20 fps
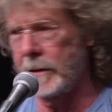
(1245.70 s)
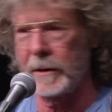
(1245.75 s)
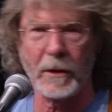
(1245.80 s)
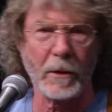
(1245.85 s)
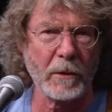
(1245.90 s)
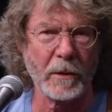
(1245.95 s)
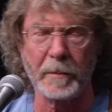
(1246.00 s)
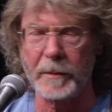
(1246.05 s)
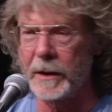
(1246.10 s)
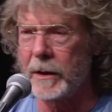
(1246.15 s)

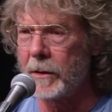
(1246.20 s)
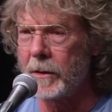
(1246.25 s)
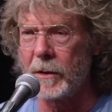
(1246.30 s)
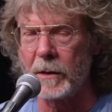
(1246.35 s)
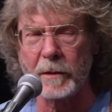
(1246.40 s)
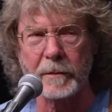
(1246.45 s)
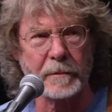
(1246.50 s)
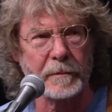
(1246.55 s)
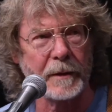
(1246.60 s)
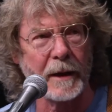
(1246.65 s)
lo and
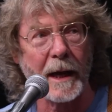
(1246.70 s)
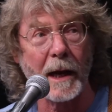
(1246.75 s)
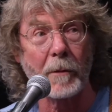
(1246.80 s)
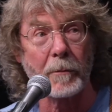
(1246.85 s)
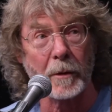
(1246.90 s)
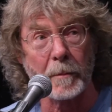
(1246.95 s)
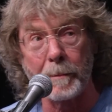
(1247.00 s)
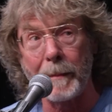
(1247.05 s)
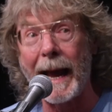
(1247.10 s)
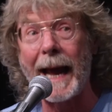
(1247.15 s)
behold, now
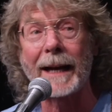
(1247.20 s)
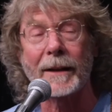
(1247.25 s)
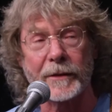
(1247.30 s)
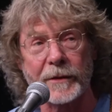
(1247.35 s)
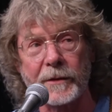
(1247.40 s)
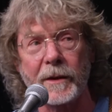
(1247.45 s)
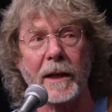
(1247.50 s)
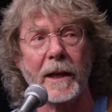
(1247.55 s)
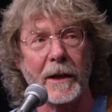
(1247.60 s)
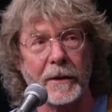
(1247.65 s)
we're
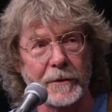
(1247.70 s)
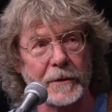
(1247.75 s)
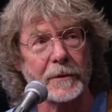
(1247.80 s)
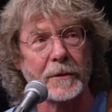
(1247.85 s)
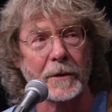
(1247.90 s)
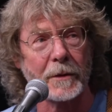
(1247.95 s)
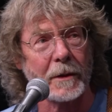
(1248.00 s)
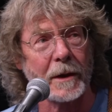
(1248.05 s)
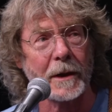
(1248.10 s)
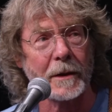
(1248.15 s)
backstage at
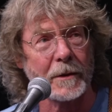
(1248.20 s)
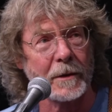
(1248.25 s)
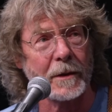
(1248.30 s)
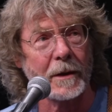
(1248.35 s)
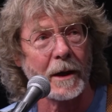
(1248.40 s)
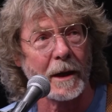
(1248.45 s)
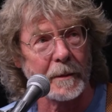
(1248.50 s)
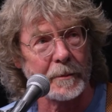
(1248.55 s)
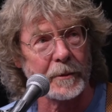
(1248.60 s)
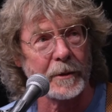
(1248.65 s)
the Grand
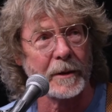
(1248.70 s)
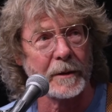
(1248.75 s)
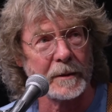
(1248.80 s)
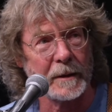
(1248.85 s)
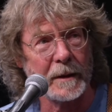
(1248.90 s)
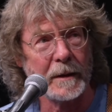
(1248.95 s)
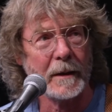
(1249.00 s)
Ole Opry